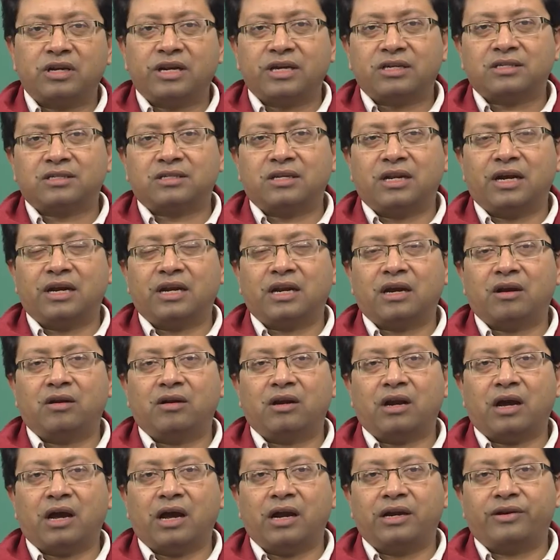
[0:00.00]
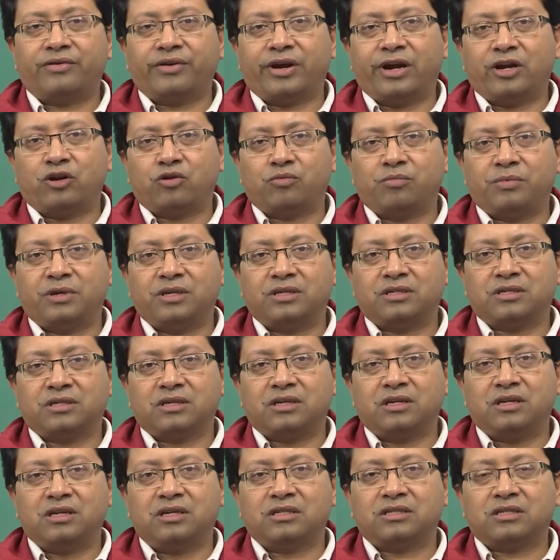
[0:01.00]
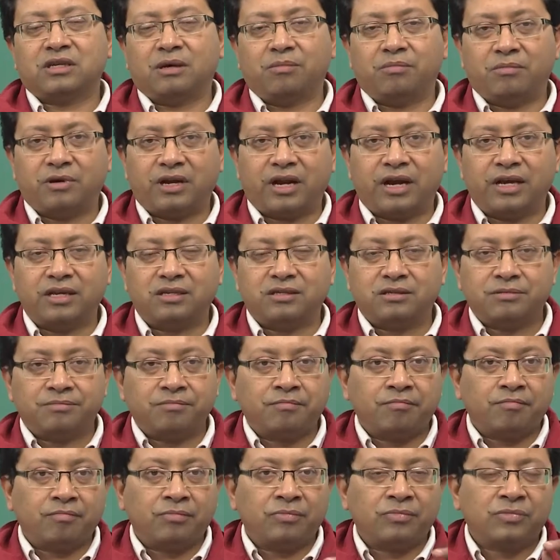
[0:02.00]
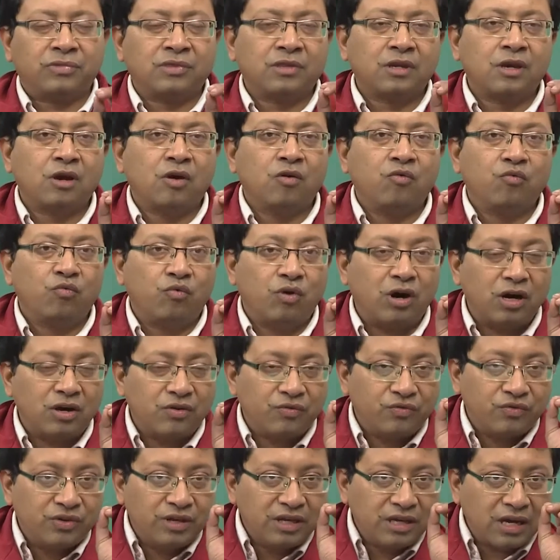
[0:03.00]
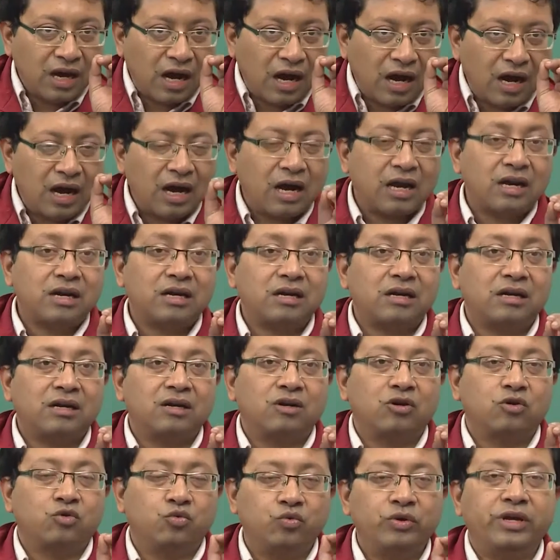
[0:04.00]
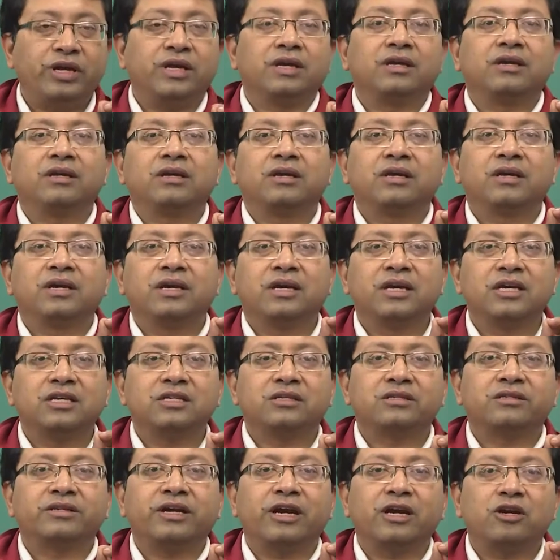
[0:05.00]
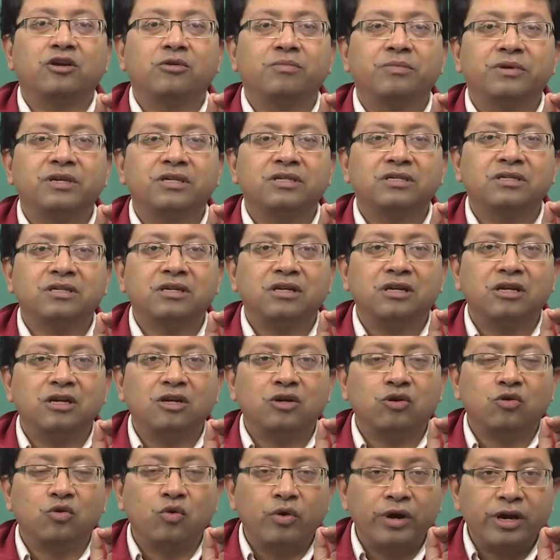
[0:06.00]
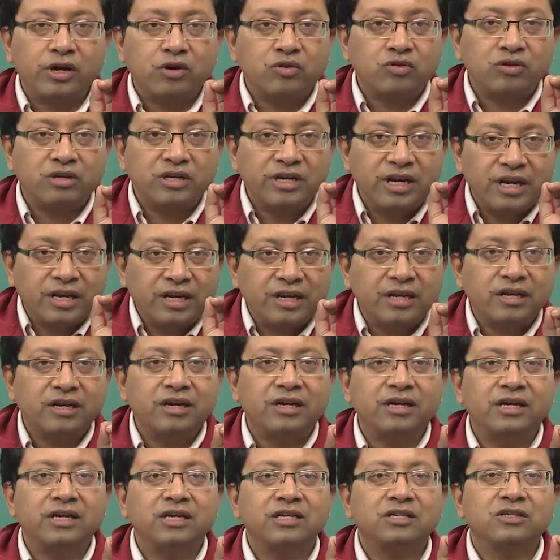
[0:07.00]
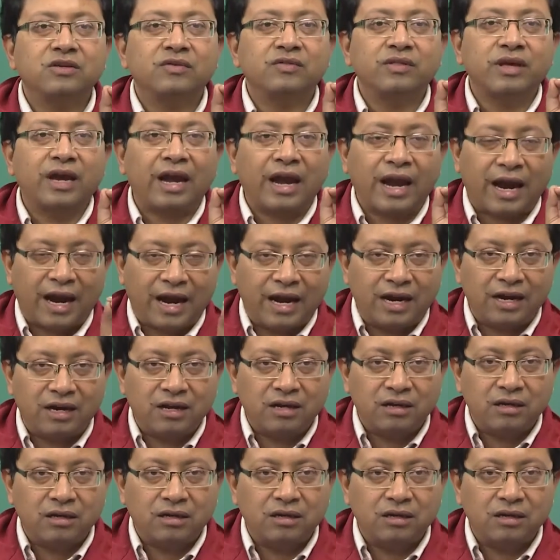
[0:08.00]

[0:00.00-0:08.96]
next slide, I try to basically summarize what we are doing is trying to basically go into the nitty-gritties of the AND,